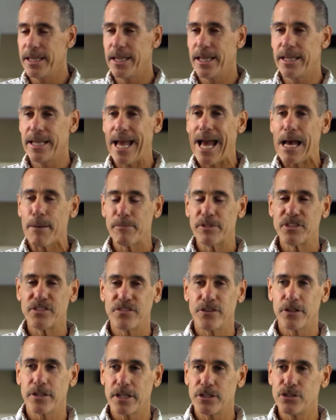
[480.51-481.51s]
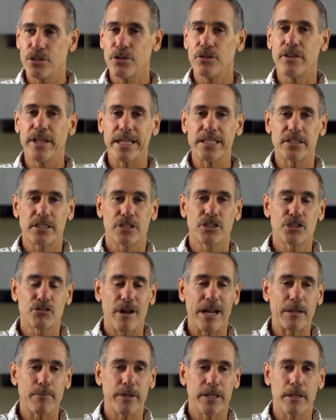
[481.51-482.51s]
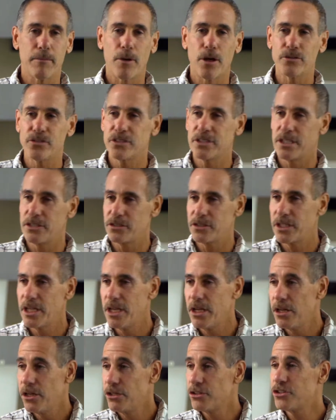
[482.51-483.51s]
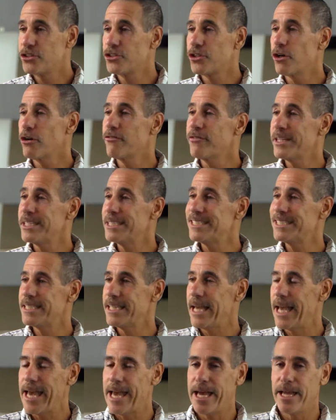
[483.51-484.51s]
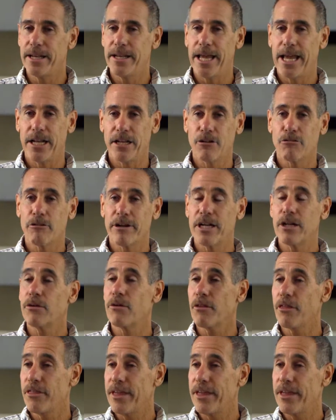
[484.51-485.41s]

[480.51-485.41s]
the atmosphere, the two things that strike me the most is service and critical